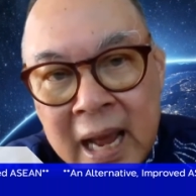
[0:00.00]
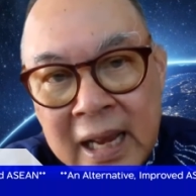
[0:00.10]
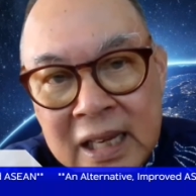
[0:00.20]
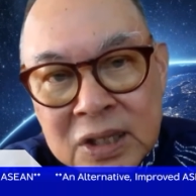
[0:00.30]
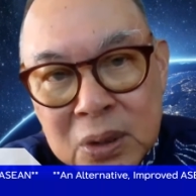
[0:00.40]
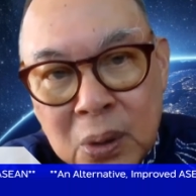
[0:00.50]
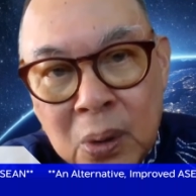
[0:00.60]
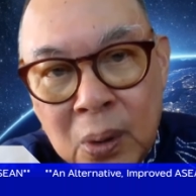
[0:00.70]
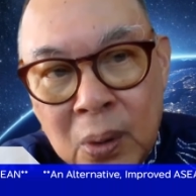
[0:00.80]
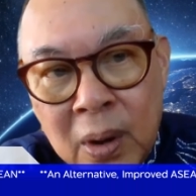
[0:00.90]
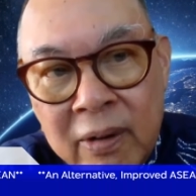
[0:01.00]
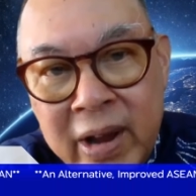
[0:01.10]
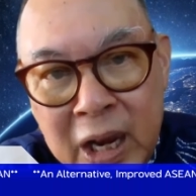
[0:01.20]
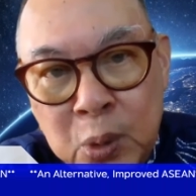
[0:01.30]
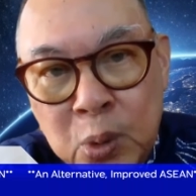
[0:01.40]
There is no
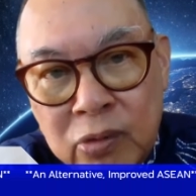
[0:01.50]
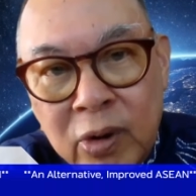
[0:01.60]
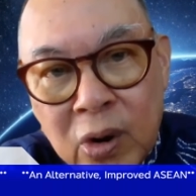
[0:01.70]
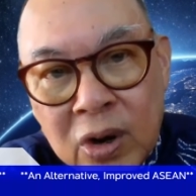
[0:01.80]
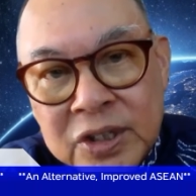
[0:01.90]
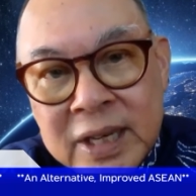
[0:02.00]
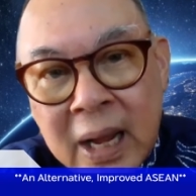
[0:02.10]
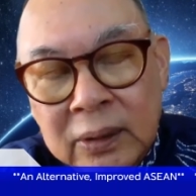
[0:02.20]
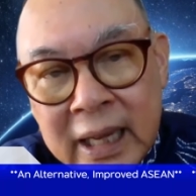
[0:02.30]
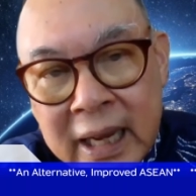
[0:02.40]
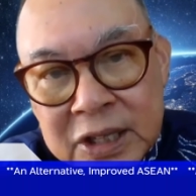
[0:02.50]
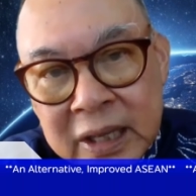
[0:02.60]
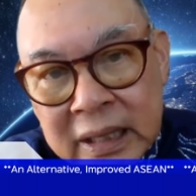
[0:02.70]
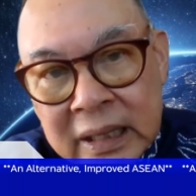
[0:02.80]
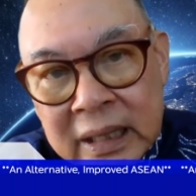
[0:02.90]
venue for
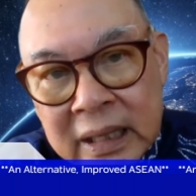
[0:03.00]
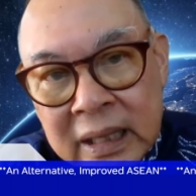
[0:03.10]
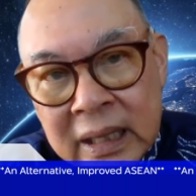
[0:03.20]
consultation.